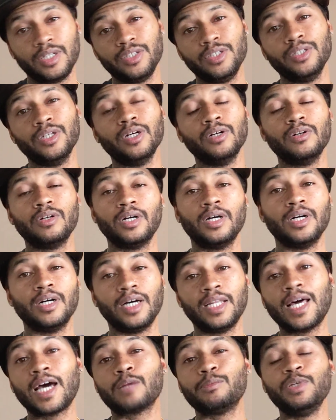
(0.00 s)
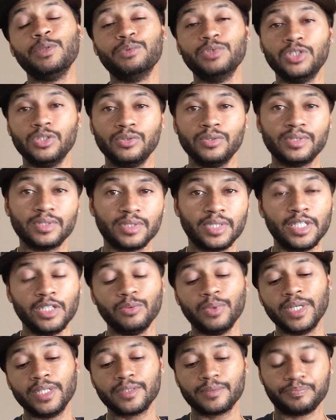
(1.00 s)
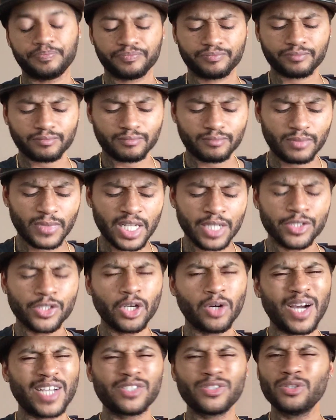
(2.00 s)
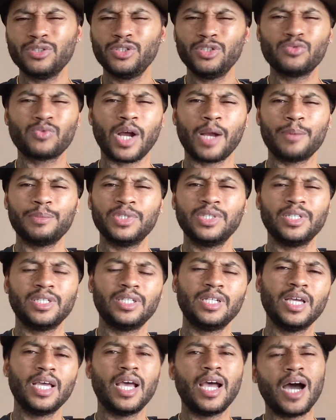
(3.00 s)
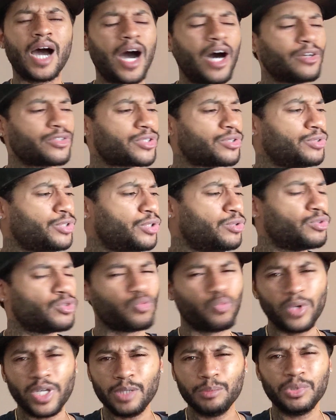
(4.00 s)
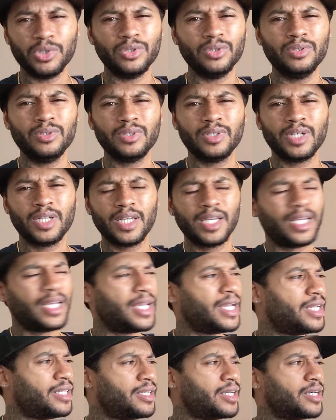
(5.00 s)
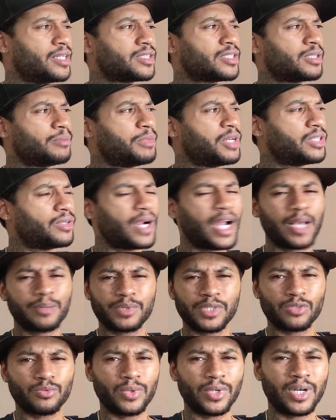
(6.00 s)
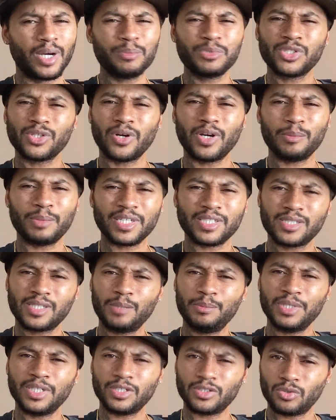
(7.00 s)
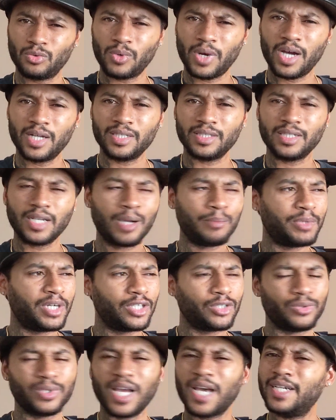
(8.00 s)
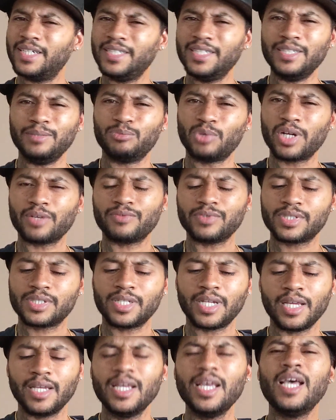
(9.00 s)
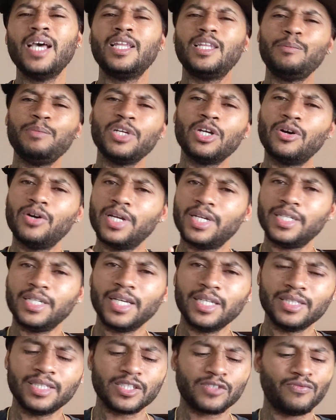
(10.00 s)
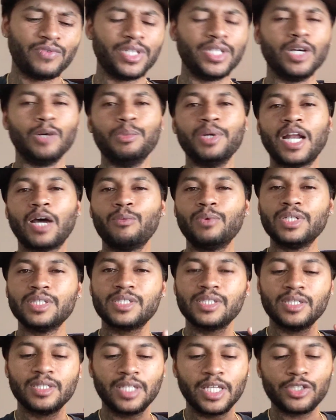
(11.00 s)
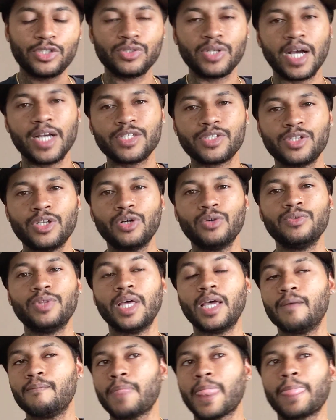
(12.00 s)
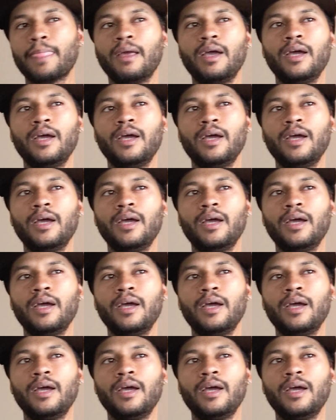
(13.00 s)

You know, a lot of people do anyways. So I still use Robinhood. I also use Webull and some other apps as well. I'm sorry, my stomach is growling. I'm hungry. I didn't eat breakfast today. Let me go ahead and end this video. But I wanted to let you guys know that